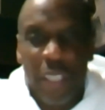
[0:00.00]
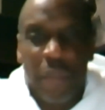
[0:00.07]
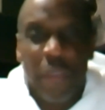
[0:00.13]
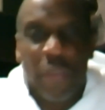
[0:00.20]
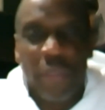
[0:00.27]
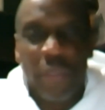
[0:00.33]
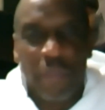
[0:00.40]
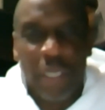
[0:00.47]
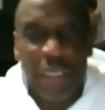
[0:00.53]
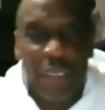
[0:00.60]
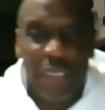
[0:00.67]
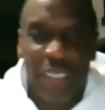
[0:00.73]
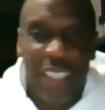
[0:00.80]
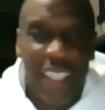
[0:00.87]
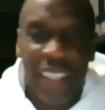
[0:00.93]
he hit for 25
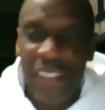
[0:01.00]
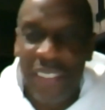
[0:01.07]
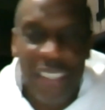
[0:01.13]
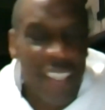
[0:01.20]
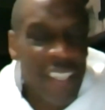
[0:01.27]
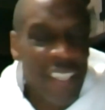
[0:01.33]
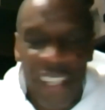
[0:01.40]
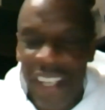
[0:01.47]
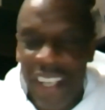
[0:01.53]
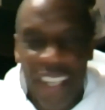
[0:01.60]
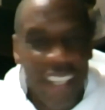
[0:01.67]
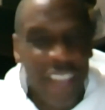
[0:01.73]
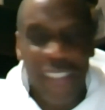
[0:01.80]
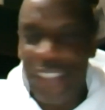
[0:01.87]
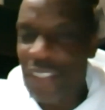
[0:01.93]
his legs.
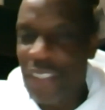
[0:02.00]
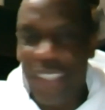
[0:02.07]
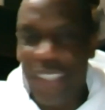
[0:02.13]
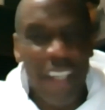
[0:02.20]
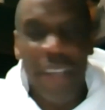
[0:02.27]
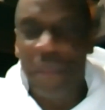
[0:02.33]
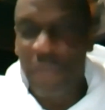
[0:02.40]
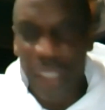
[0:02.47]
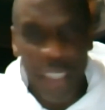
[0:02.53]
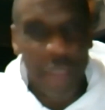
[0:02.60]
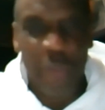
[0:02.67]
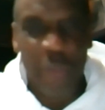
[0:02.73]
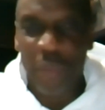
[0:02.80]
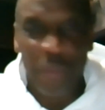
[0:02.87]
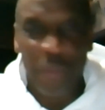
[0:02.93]
Just
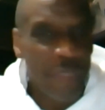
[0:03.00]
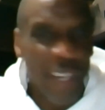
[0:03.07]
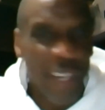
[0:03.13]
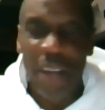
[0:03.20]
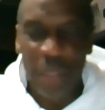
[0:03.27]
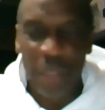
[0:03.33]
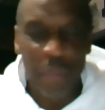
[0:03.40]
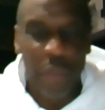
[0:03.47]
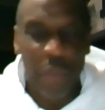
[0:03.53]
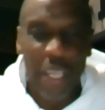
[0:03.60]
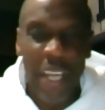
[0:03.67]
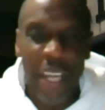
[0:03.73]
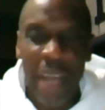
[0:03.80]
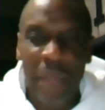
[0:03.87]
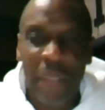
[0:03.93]
unbelievable
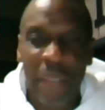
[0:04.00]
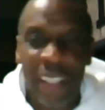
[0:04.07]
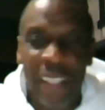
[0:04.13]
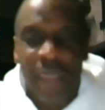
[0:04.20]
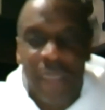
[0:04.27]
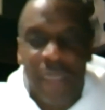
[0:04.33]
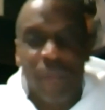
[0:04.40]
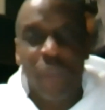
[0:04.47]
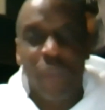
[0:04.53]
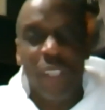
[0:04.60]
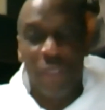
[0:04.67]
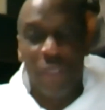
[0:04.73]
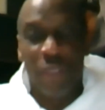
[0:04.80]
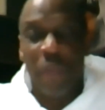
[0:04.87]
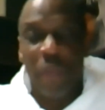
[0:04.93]
what happened. And then,
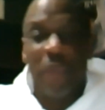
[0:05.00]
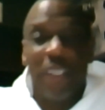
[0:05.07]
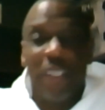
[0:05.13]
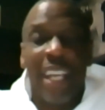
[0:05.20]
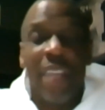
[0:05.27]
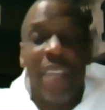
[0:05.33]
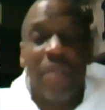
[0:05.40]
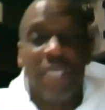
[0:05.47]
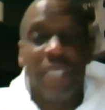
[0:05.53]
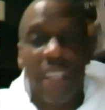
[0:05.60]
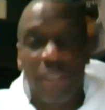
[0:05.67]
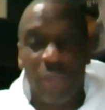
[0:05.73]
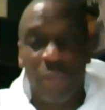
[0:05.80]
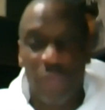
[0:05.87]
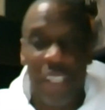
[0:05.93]
if you remember, Game
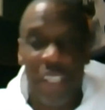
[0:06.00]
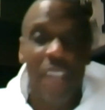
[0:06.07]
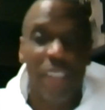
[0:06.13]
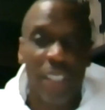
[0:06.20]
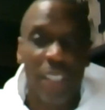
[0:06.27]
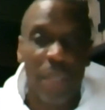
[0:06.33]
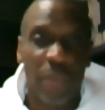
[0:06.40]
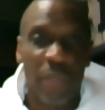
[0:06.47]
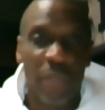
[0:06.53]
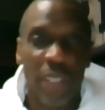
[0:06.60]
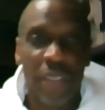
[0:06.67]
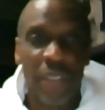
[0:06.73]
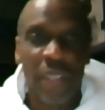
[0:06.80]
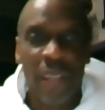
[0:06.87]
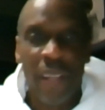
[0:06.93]
7 was down a couple
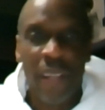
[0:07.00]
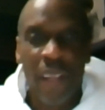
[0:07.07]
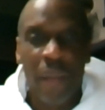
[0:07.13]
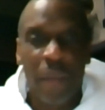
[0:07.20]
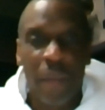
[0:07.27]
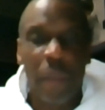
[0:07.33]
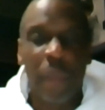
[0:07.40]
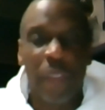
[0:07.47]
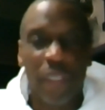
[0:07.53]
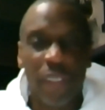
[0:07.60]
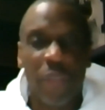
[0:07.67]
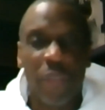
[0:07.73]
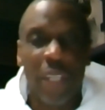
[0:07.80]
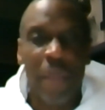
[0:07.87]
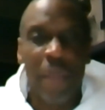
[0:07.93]
runs, but because
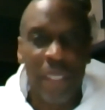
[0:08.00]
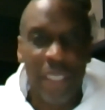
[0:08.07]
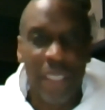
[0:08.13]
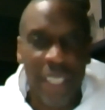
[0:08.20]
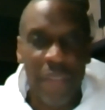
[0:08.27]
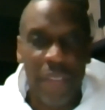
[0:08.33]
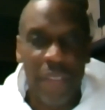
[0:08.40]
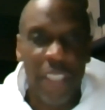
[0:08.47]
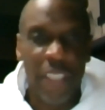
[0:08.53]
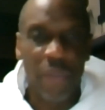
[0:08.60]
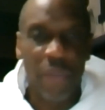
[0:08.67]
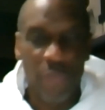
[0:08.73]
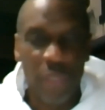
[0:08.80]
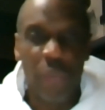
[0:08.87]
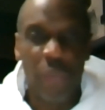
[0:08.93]
of what happened in Game 6,
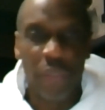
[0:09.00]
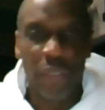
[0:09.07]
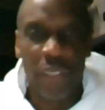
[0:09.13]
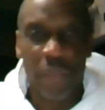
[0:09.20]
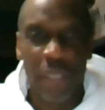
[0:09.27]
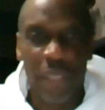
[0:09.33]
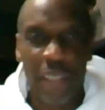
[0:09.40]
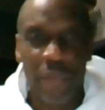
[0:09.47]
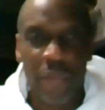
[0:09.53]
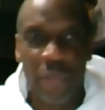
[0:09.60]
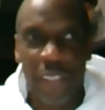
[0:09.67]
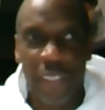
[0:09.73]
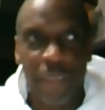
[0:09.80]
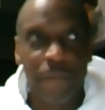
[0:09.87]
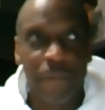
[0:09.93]
we knew it was going to come back to
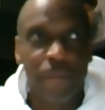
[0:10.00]
win.